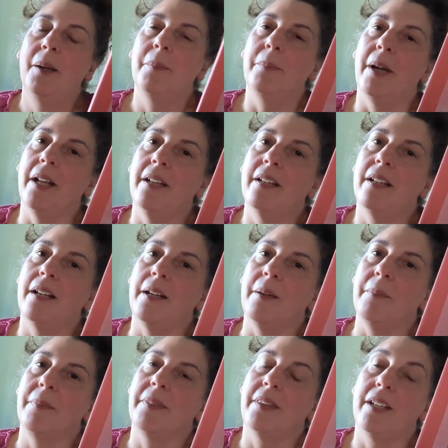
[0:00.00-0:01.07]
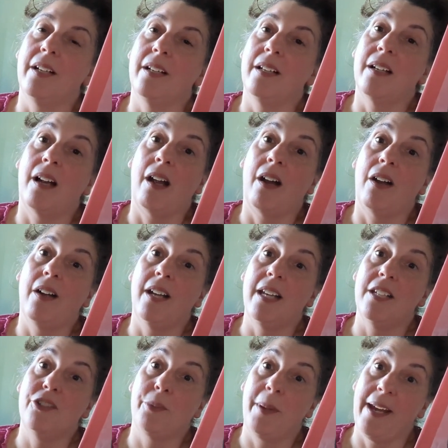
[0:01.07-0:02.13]
But they are
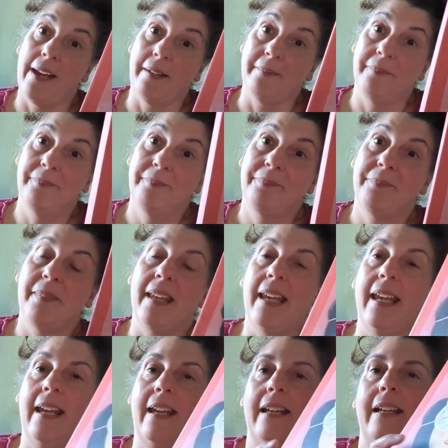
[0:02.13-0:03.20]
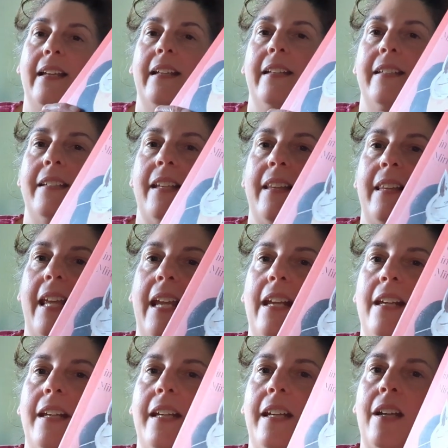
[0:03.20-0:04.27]
in Japan. And
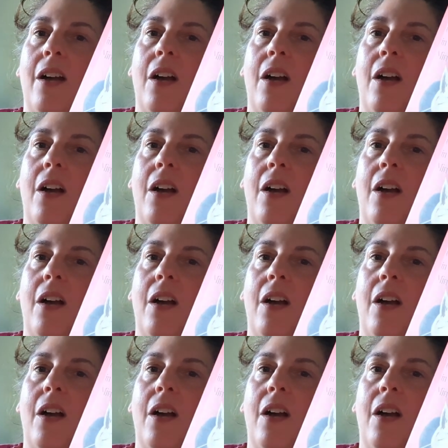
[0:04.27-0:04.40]
they